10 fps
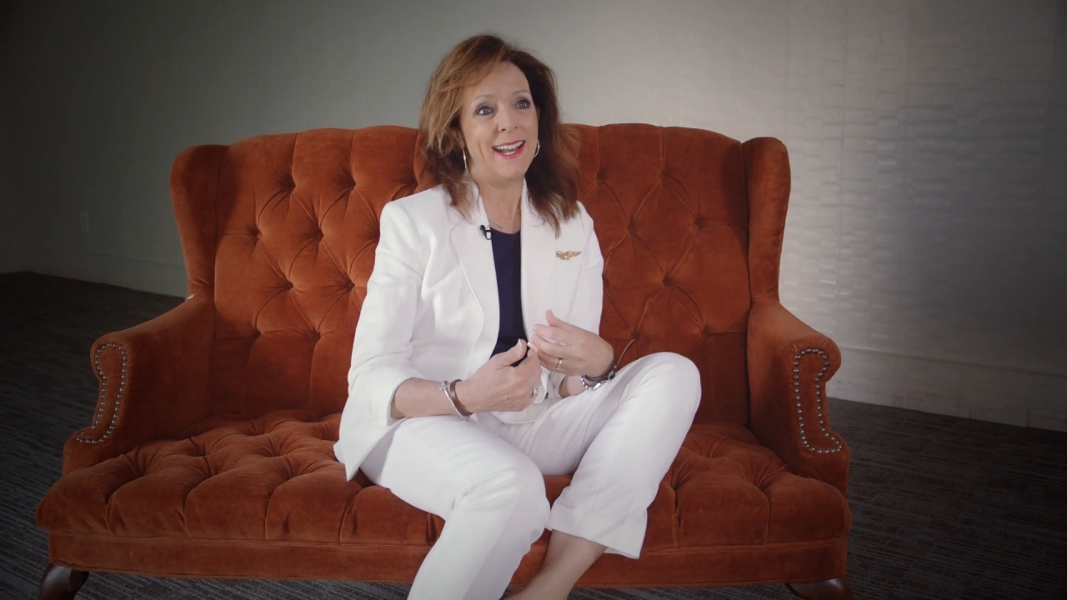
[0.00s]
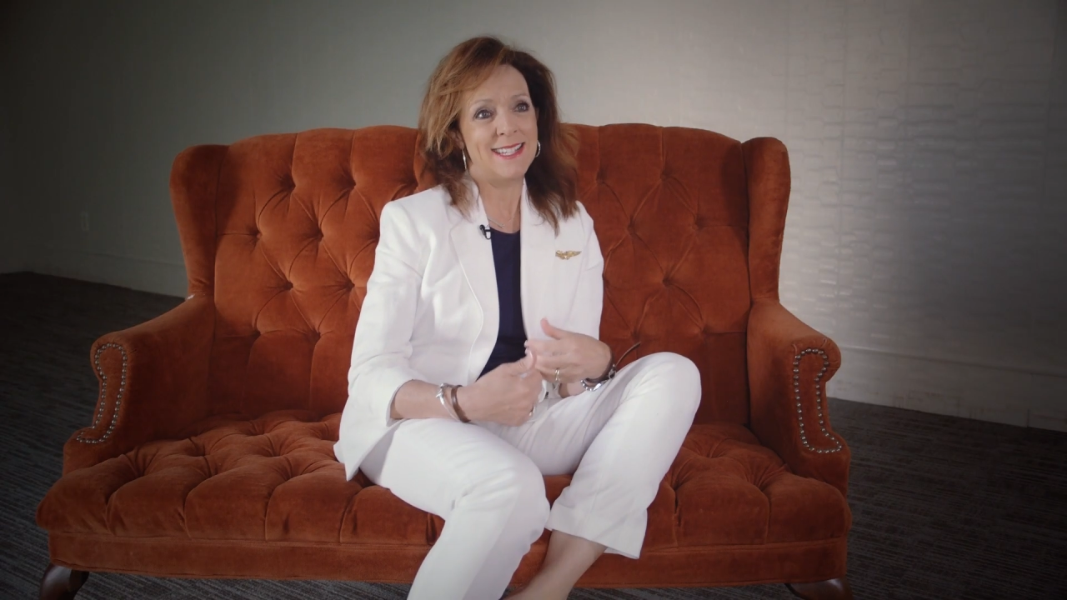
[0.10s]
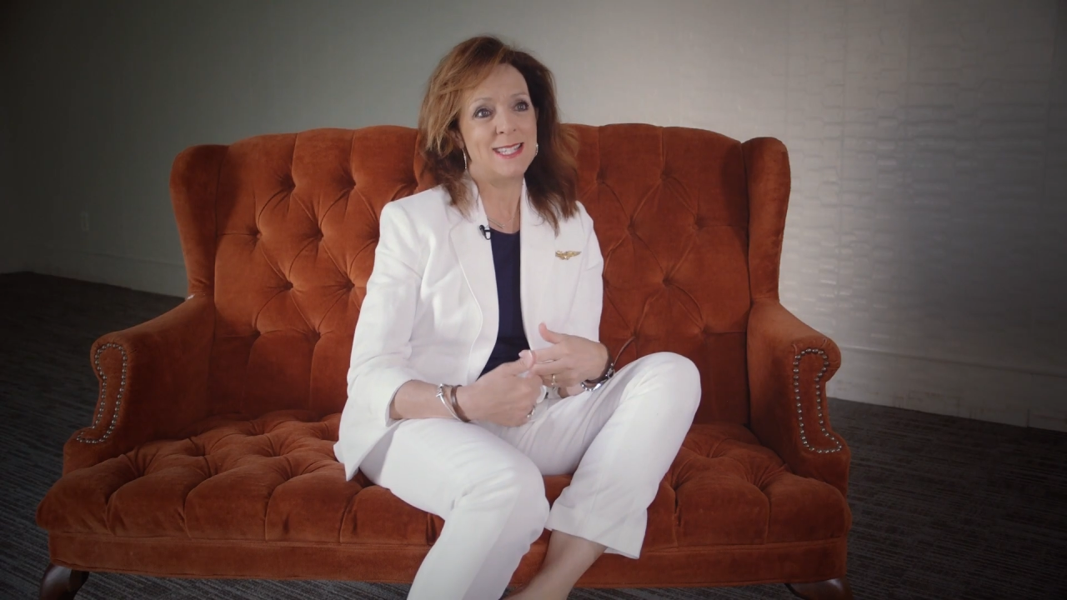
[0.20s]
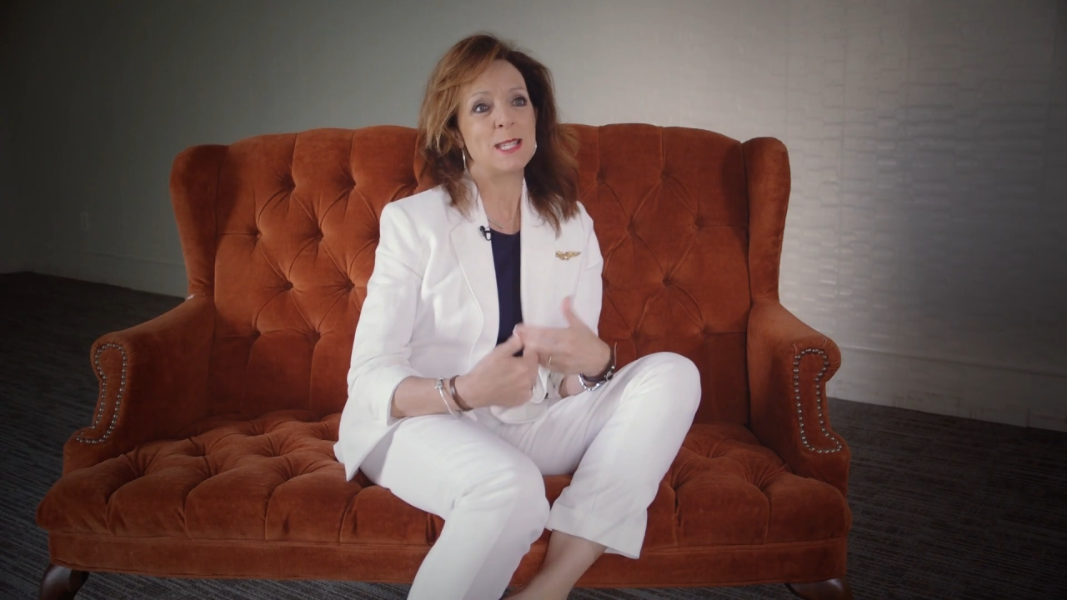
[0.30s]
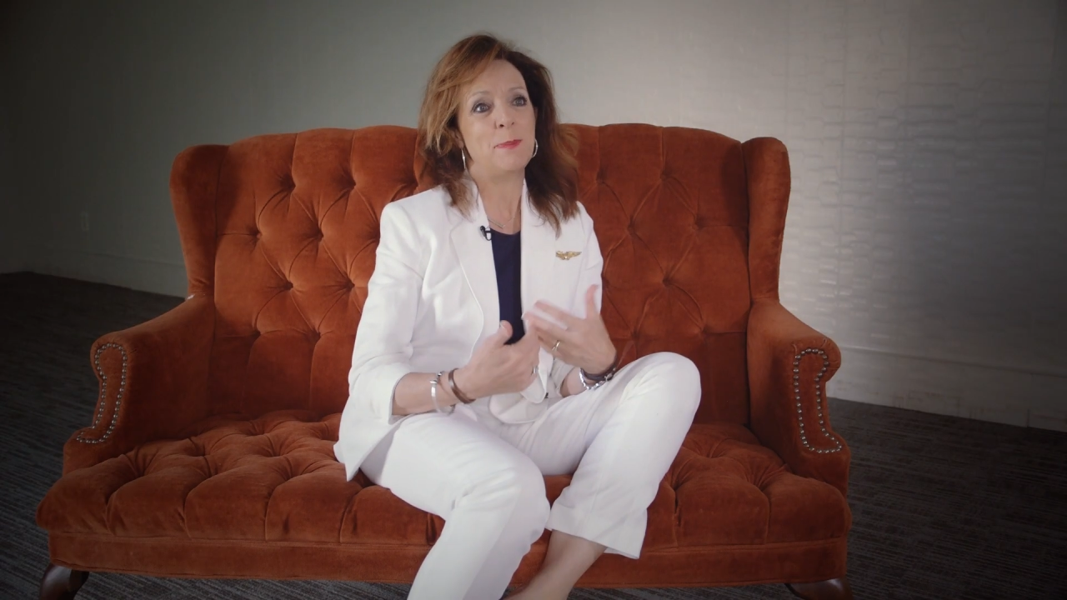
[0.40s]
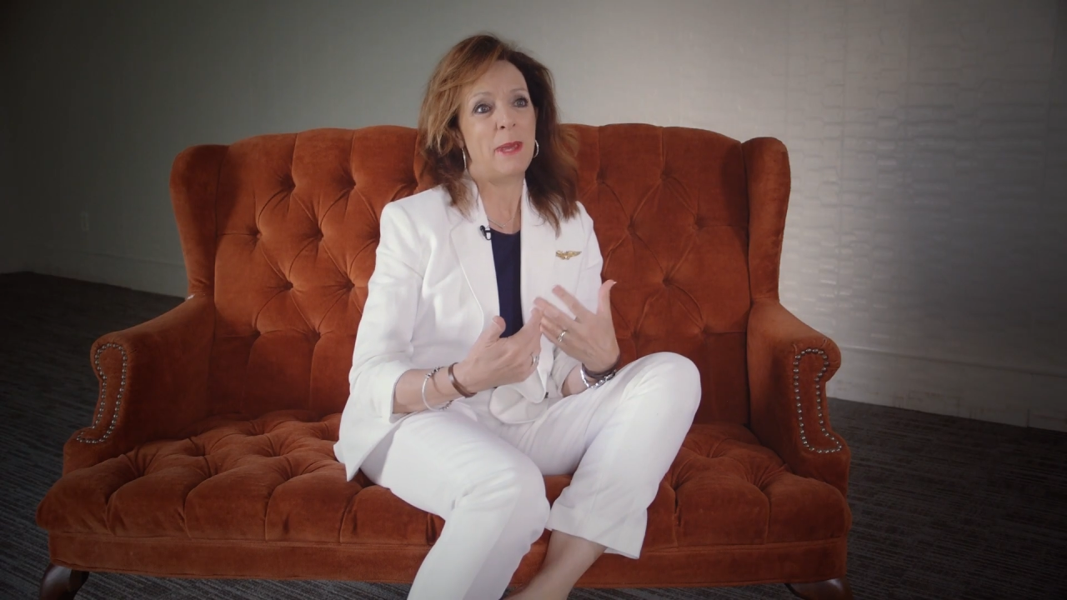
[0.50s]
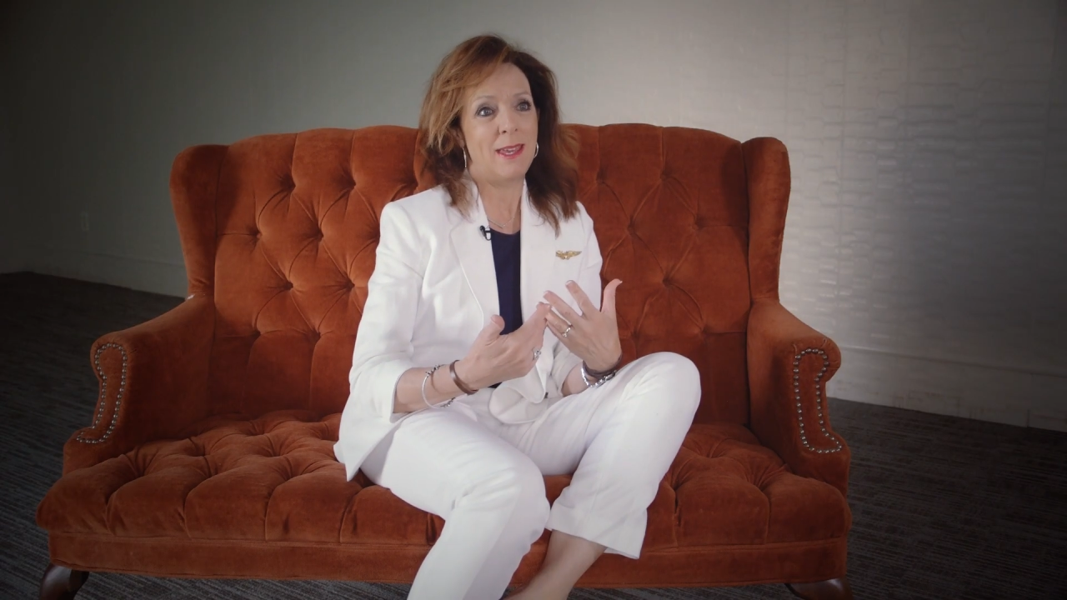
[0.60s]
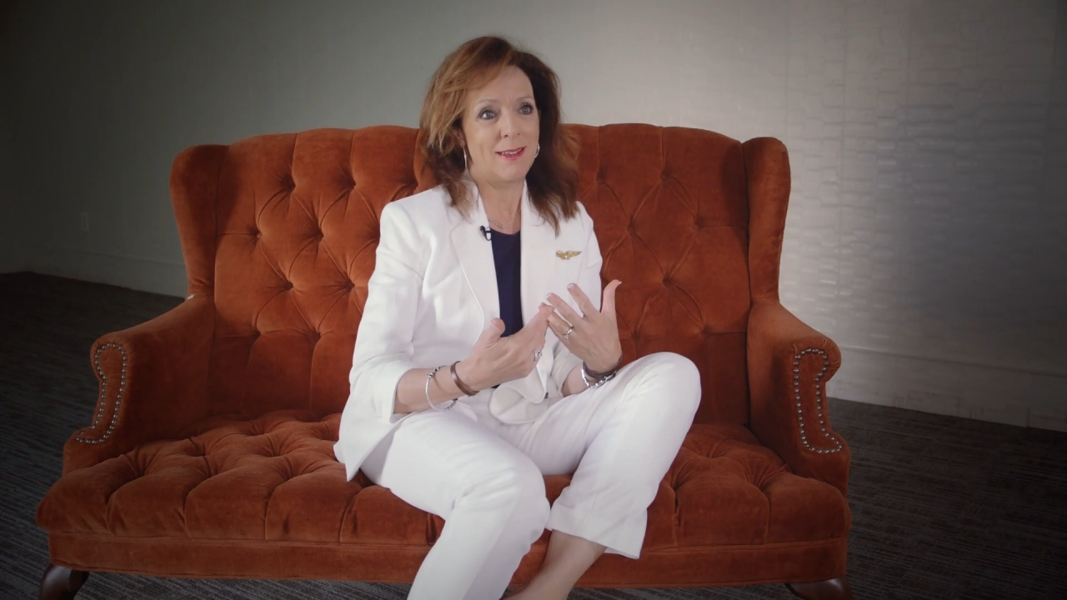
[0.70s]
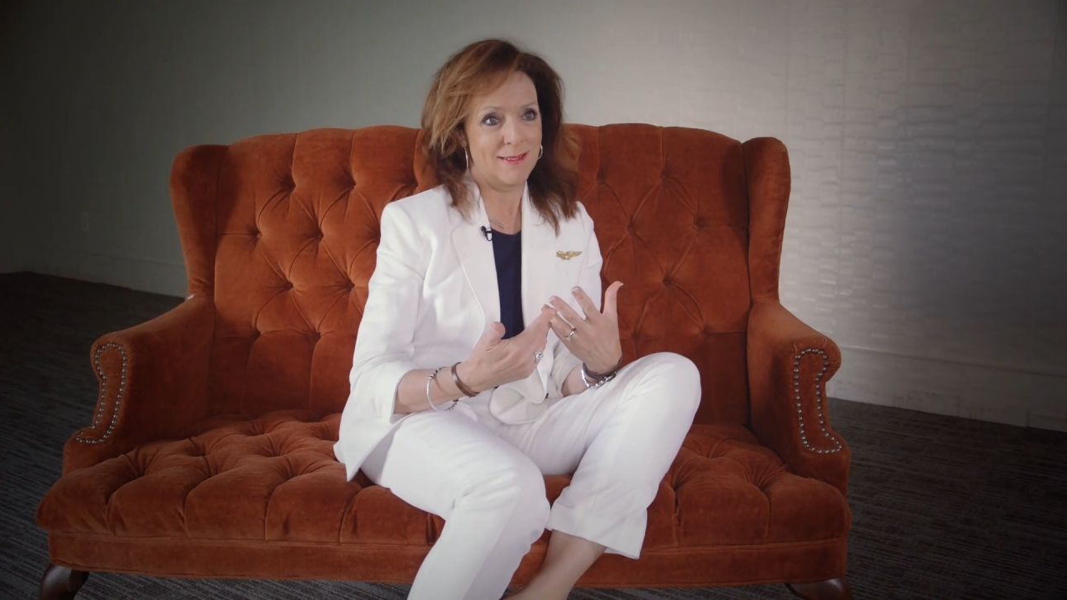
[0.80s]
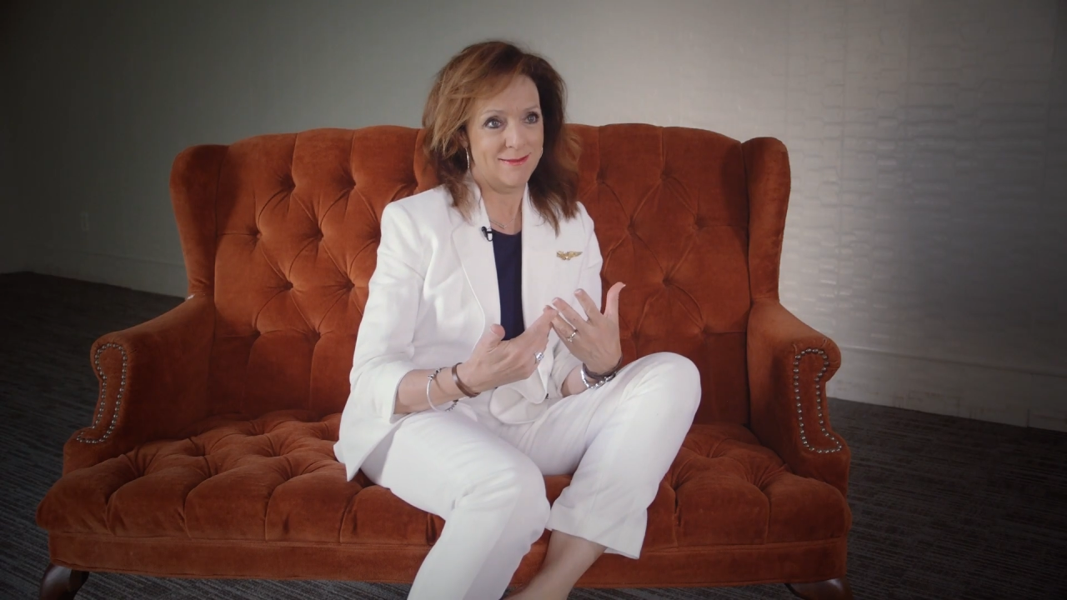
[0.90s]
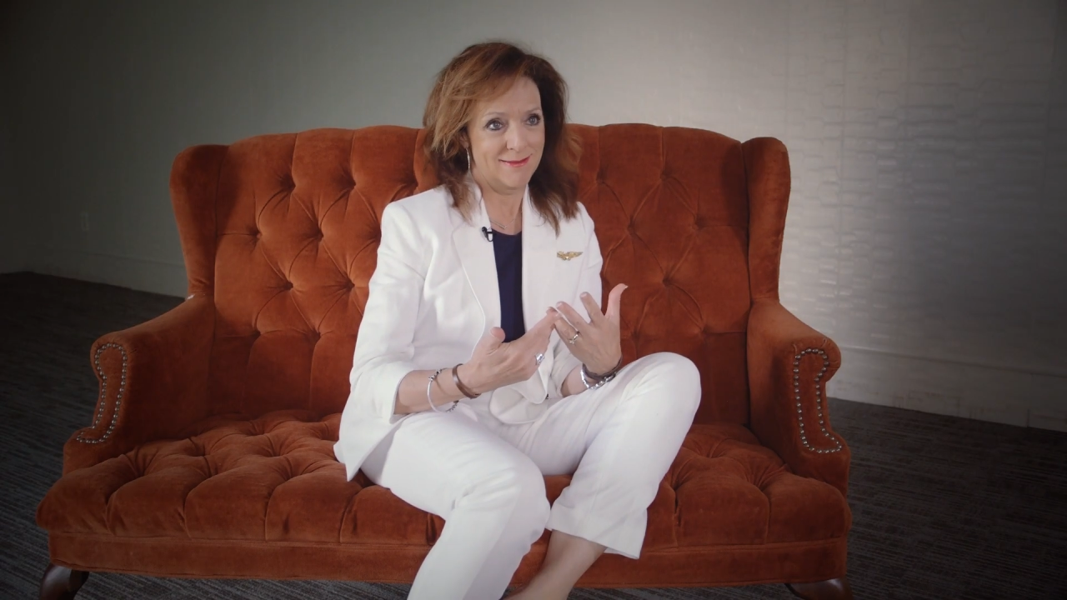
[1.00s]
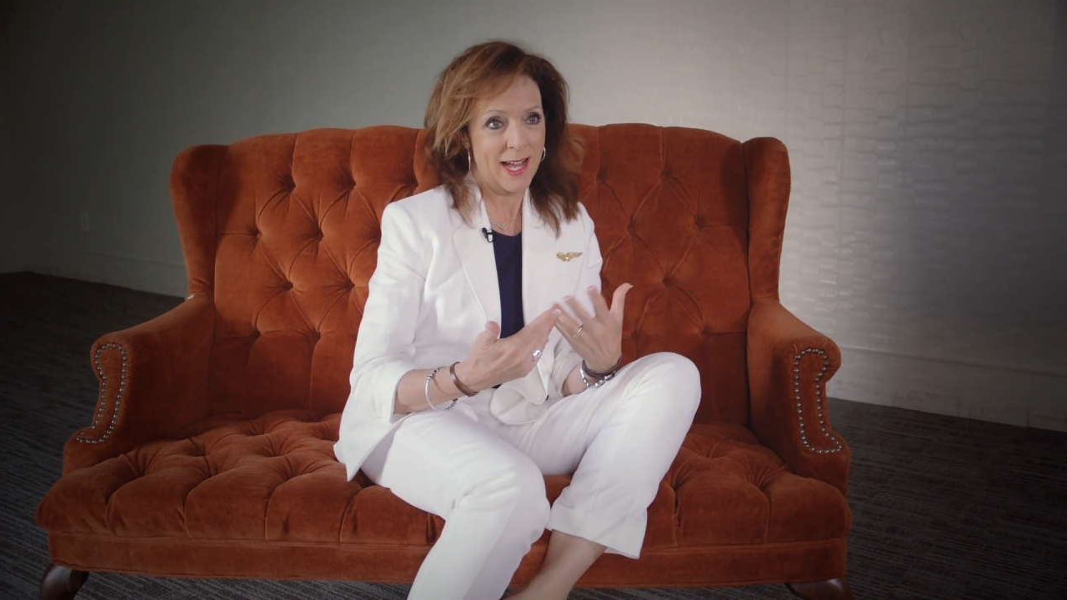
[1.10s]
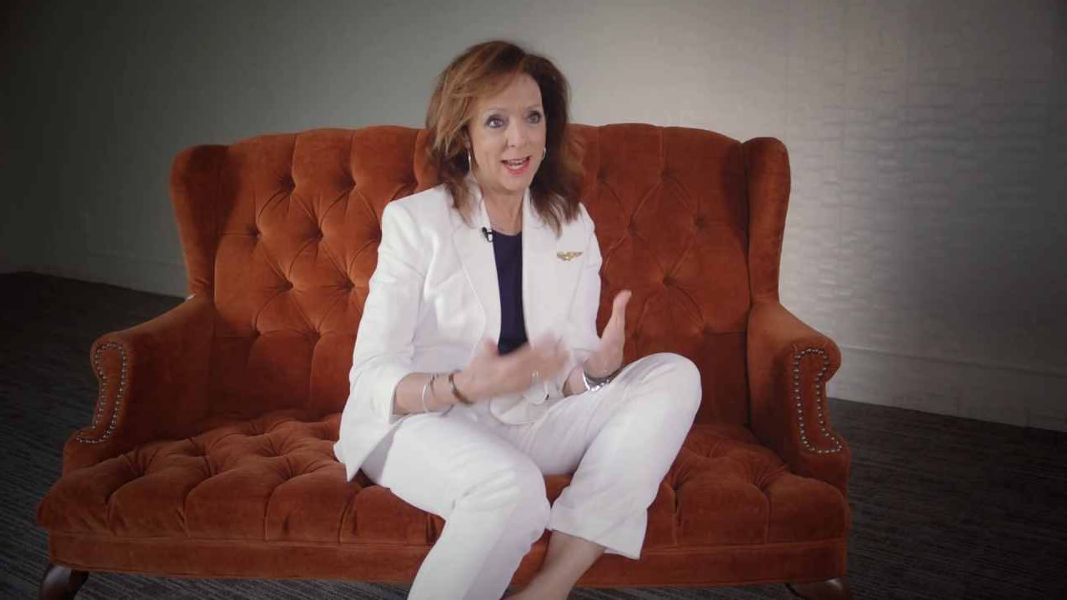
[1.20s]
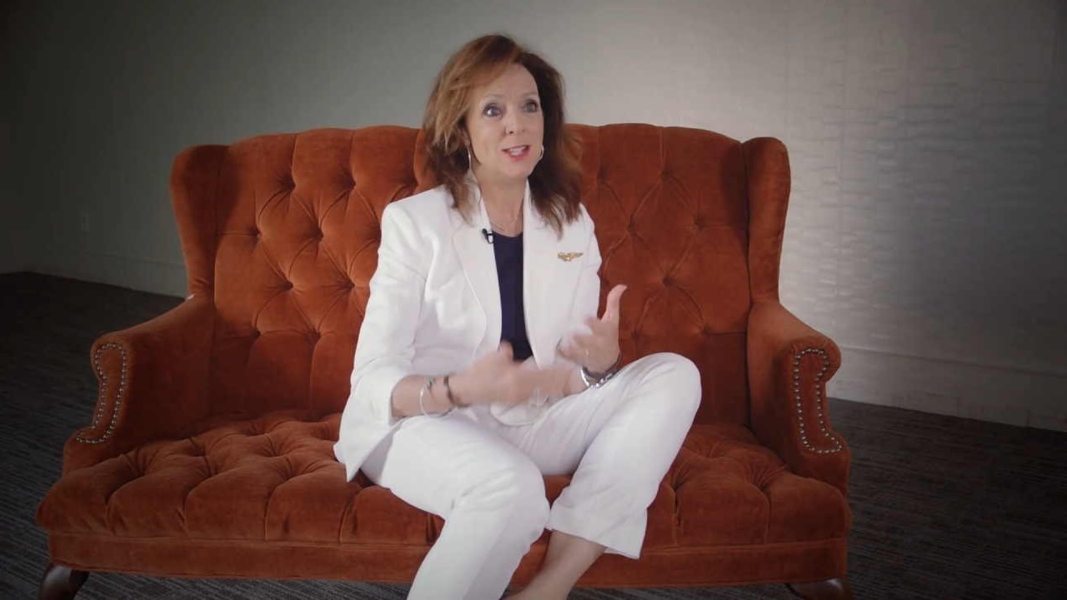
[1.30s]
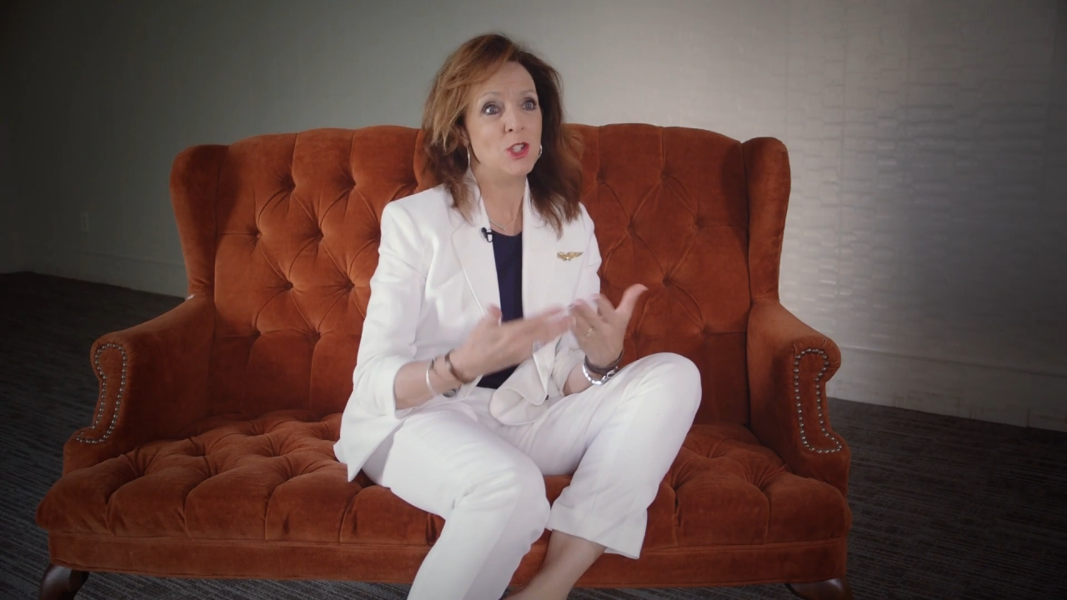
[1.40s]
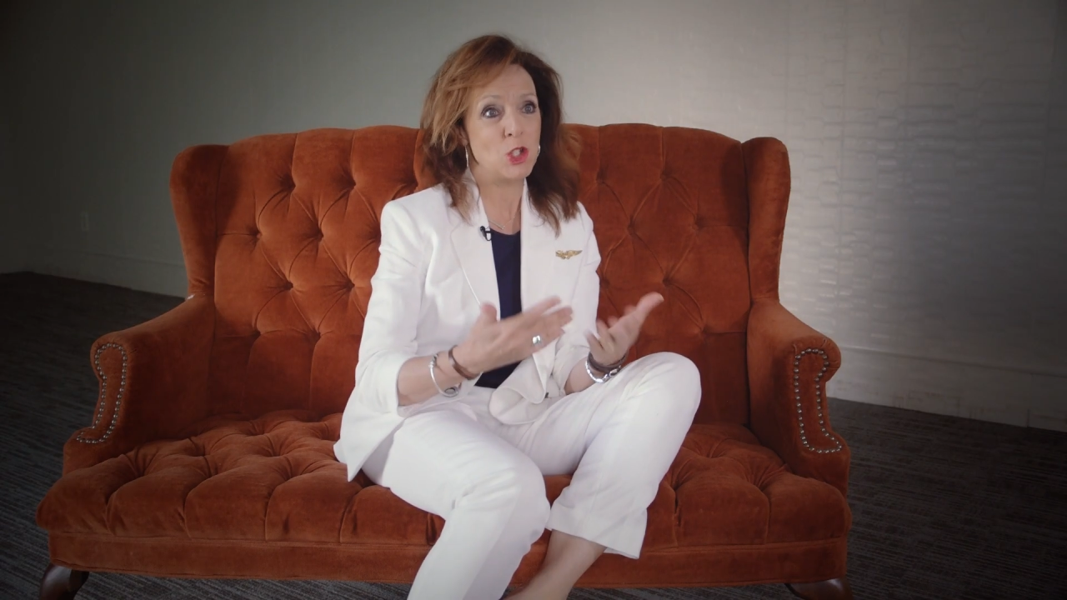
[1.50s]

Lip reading: didn't